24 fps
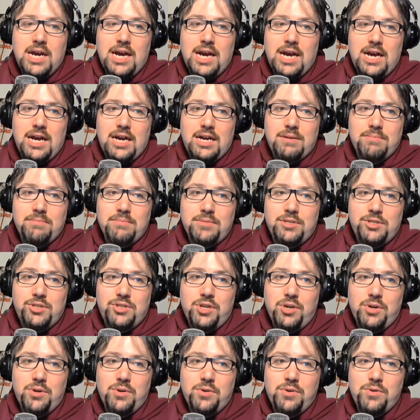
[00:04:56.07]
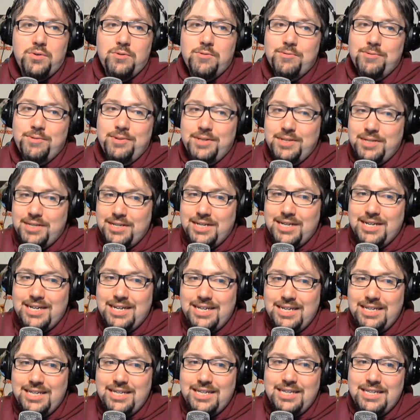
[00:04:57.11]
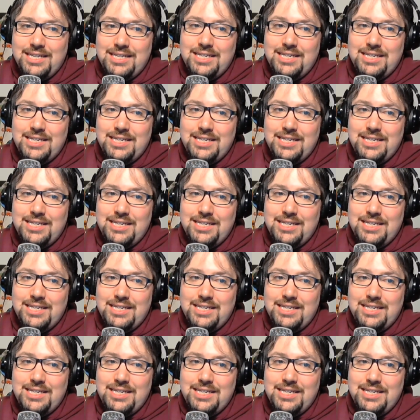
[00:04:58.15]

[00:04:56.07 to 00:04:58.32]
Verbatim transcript: Um, so uh,